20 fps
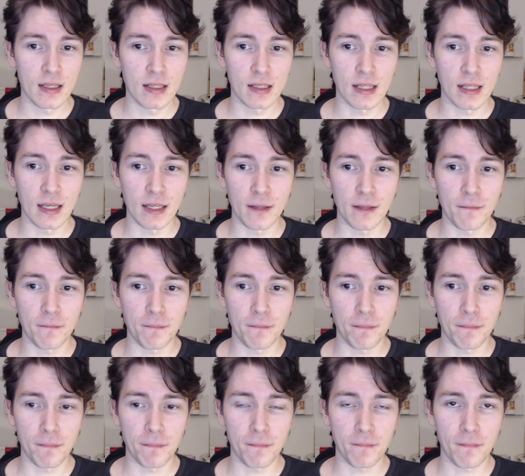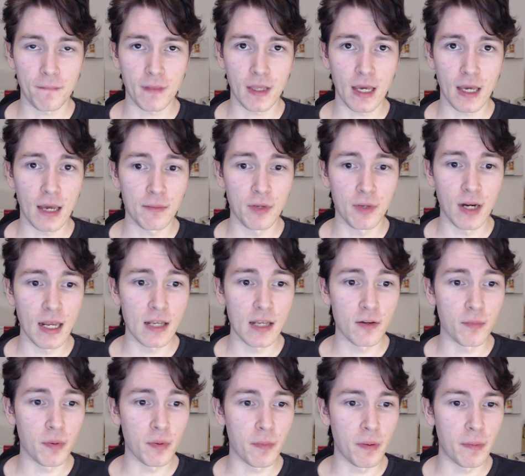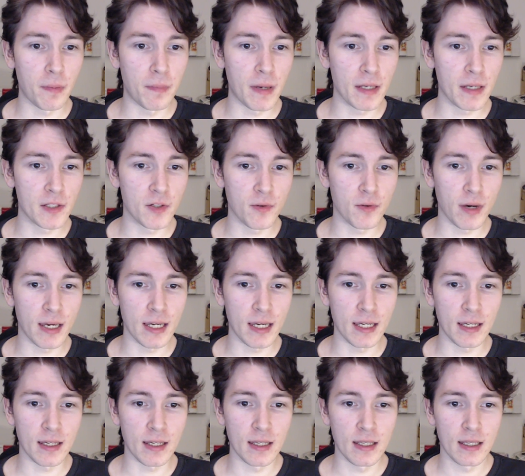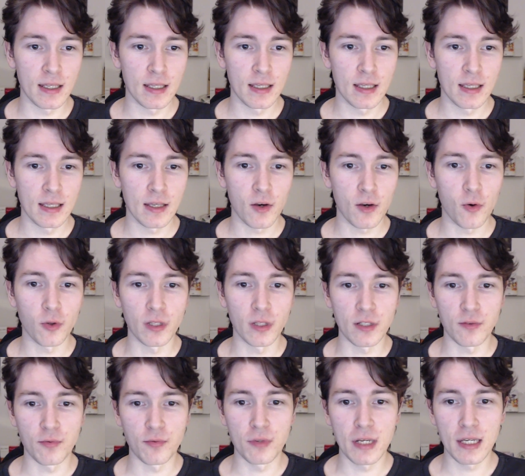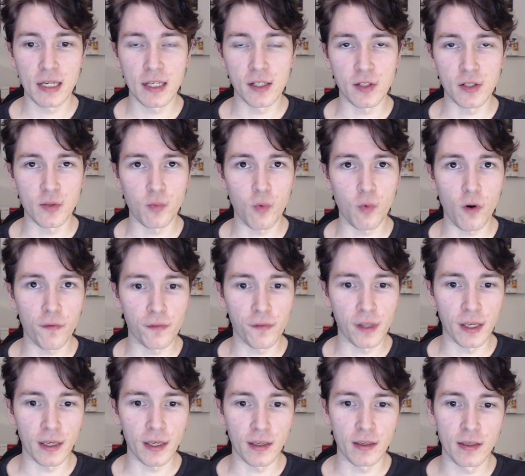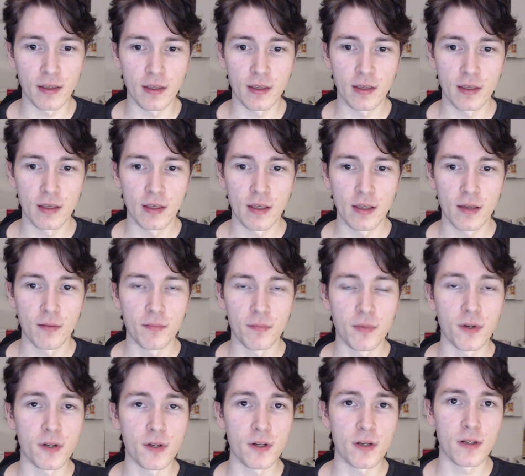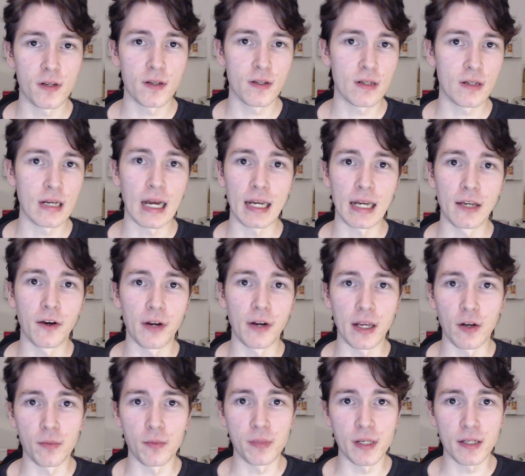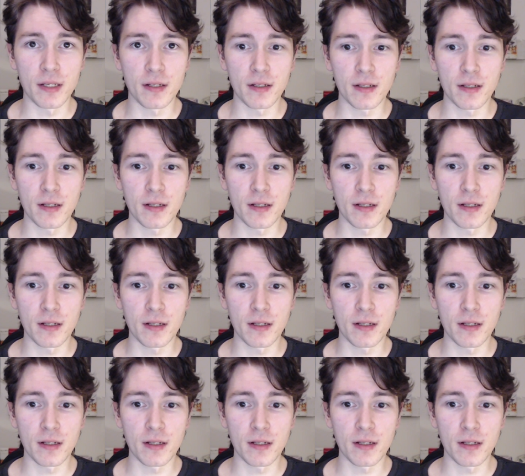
like, I'm going to end up perpetuating all this ridiculous waffling, but I can't help it.